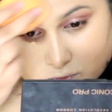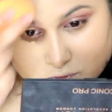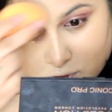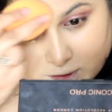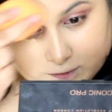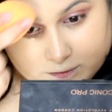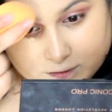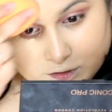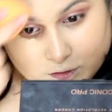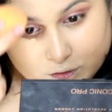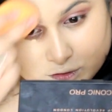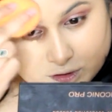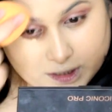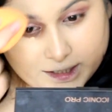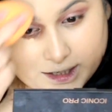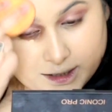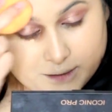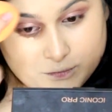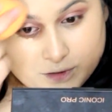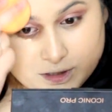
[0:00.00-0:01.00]
Does it look
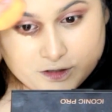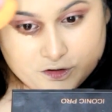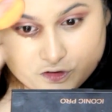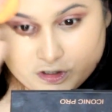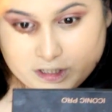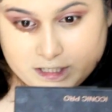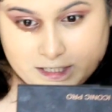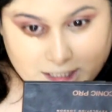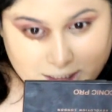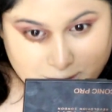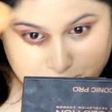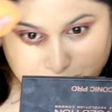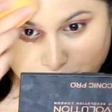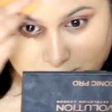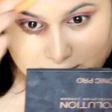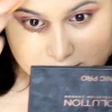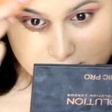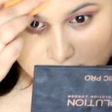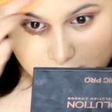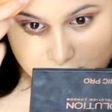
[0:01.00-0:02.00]
like I'm literally like
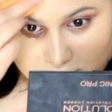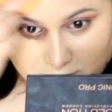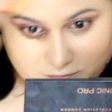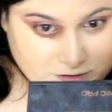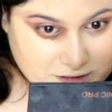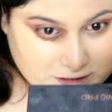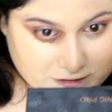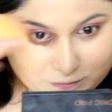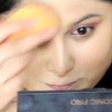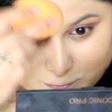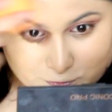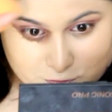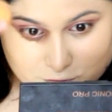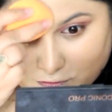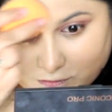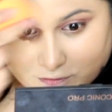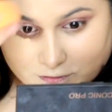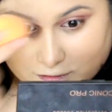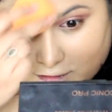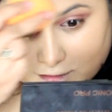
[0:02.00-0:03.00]
beating my face?
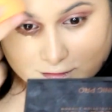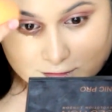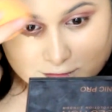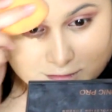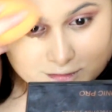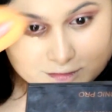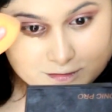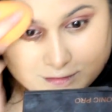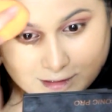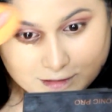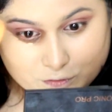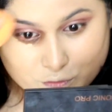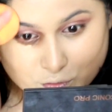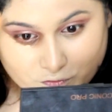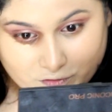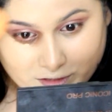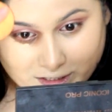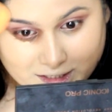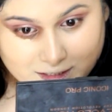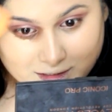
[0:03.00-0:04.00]
Because that's
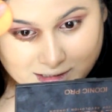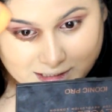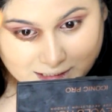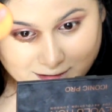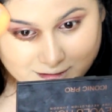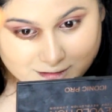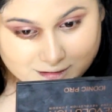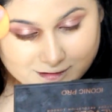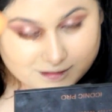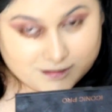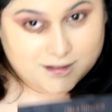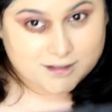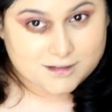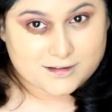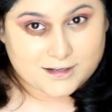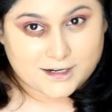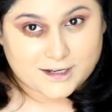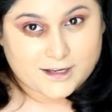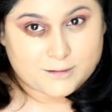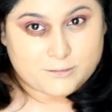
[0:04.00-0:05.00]
what Venki thinks. He
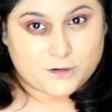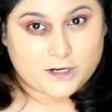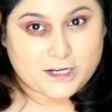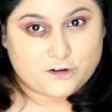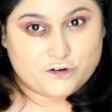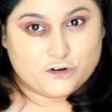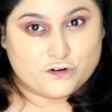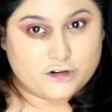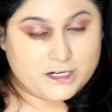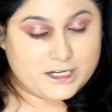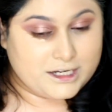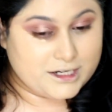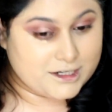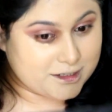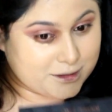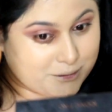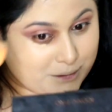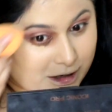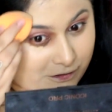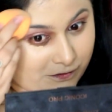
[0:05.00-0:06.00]
thinks like I'm like really
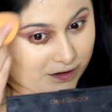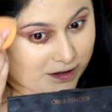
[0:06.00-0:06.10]
hitting my